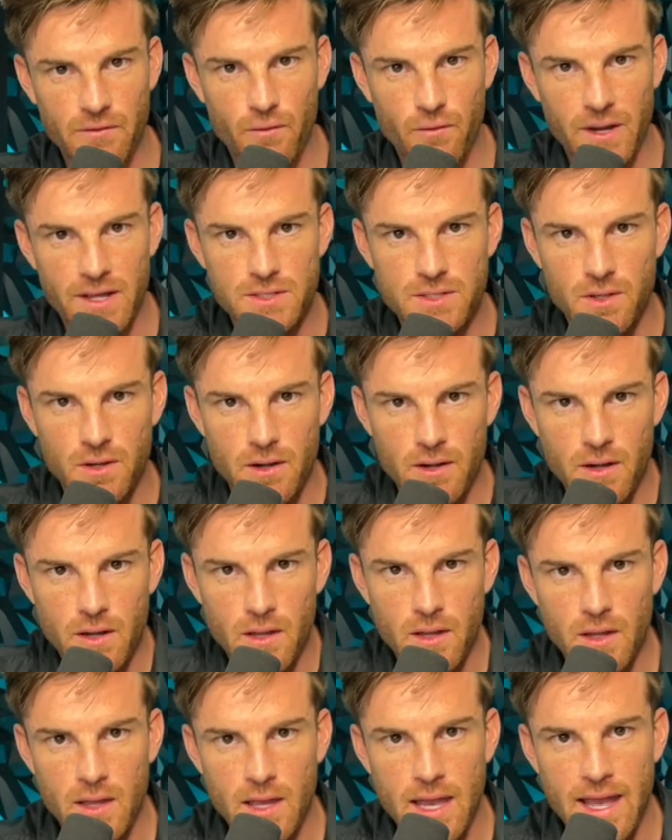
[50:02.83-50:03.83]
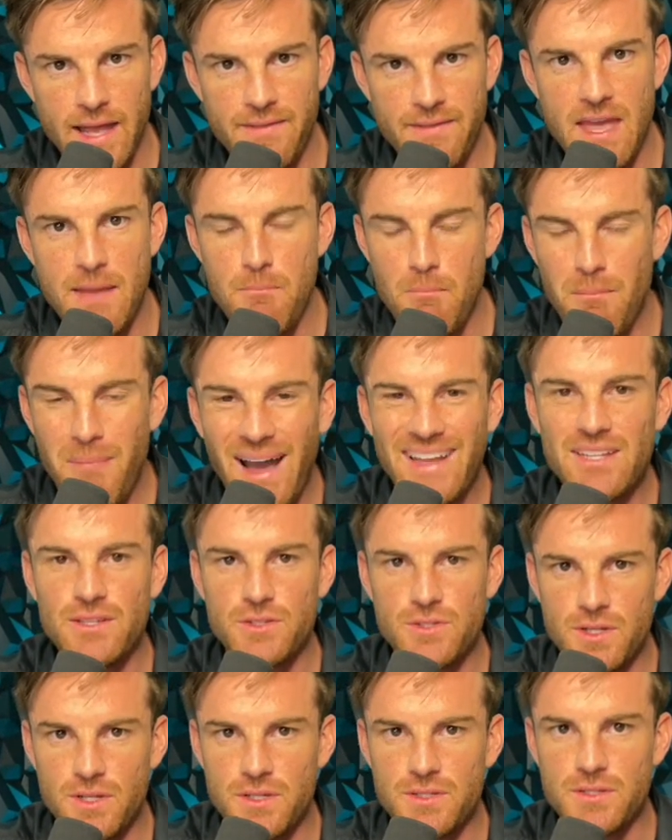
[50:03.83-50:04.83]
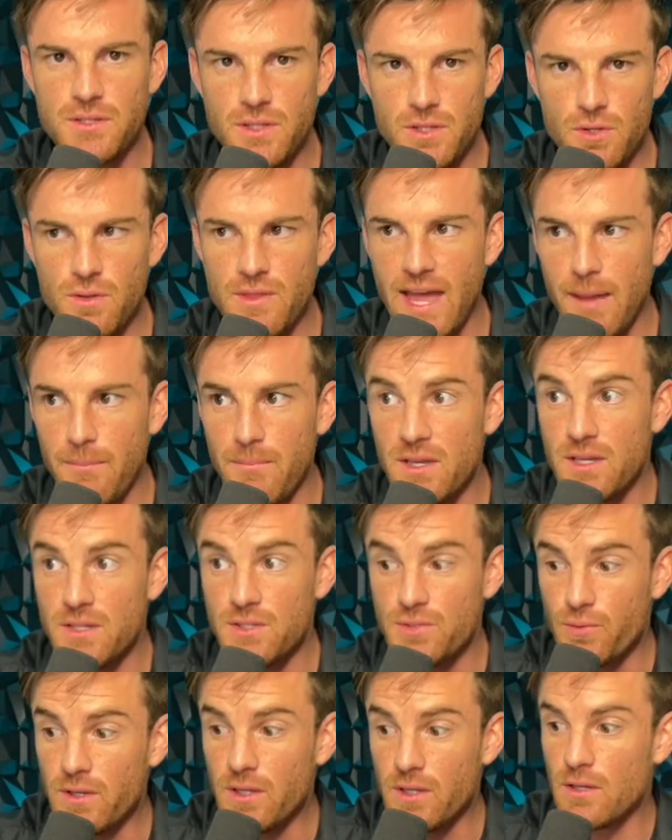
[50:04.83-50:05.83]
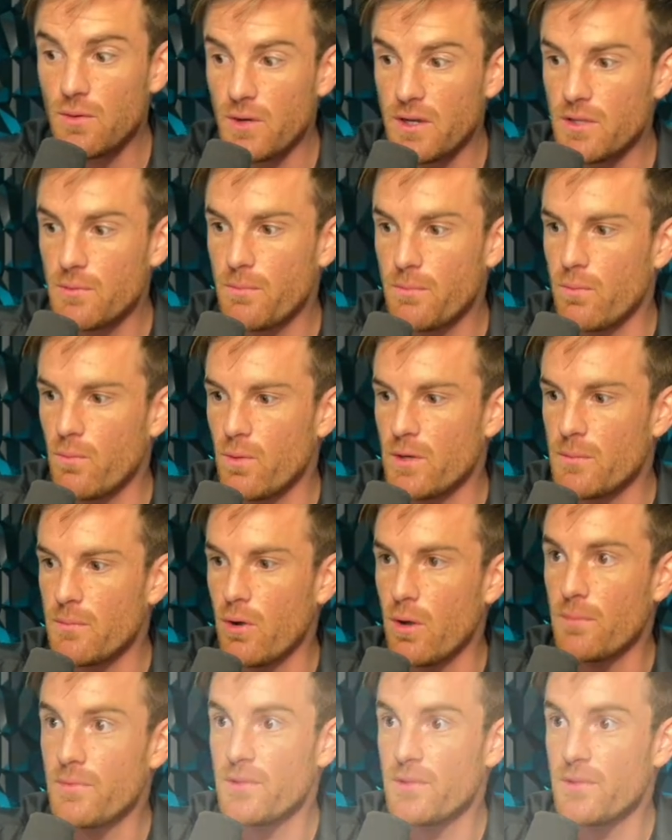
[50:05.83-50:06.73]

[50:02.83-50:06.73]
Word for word: rates are. And they might just do that because really when you when you pull up the